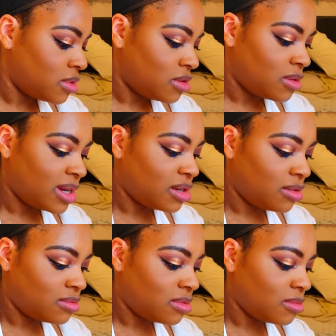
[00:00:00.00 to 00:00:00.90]
No I
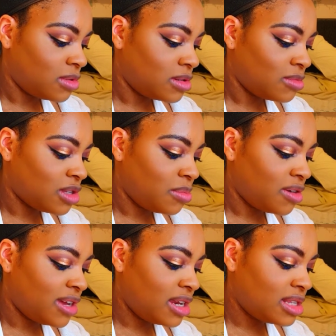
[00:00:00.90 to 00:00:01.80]
don't so I'm just gonna
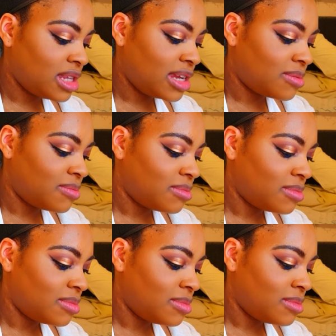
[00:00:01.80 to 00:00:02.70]
put it in this lid
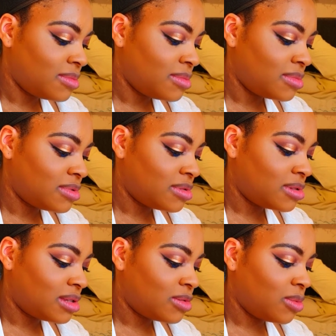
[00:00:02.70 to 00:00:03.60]

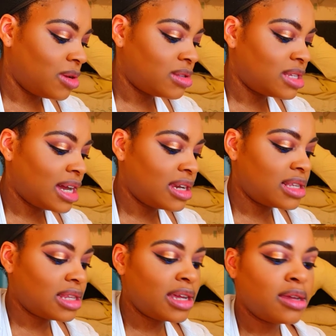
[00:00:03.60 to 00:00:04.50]
the rose
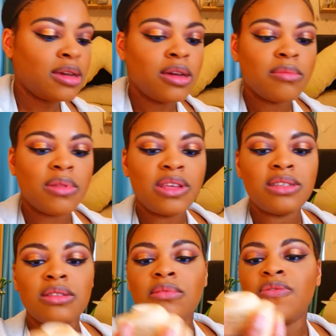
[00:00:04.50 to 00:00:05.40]
tiniest lid but this
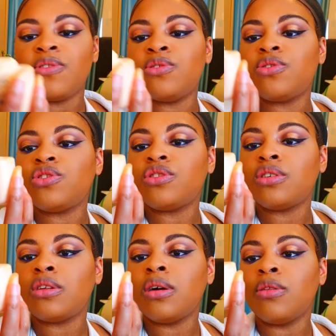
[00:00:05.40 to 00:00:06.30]
is the
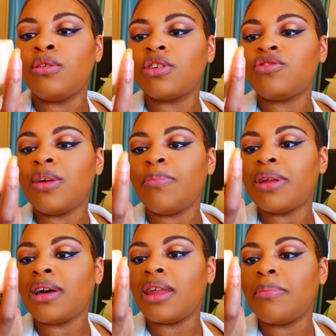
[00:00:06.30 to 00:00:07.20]
Revolution Luxury
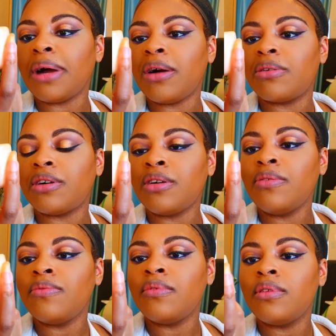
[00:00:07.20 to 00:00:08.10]
Banana Powder
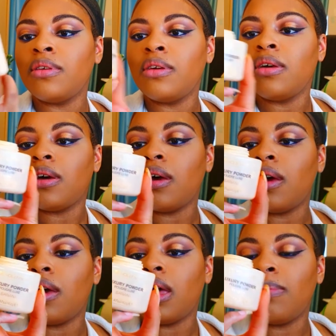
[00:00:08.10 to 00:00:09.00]

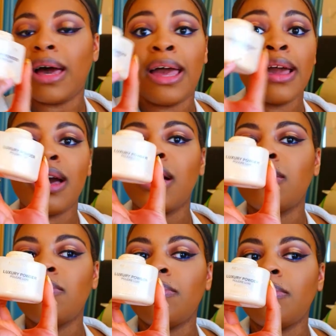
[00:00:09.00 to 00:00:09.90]
um, I
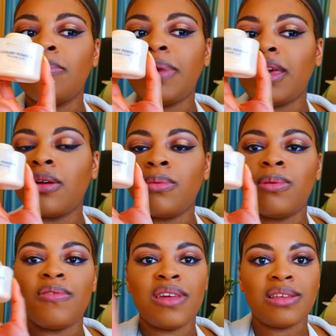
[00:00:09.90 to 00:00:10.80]
can't bake
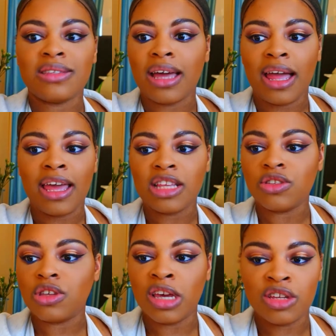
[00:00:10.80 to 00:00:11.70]
with this
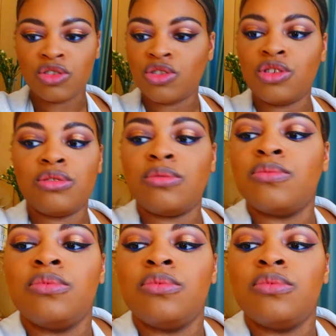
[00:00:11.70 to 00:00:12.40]
it's it's too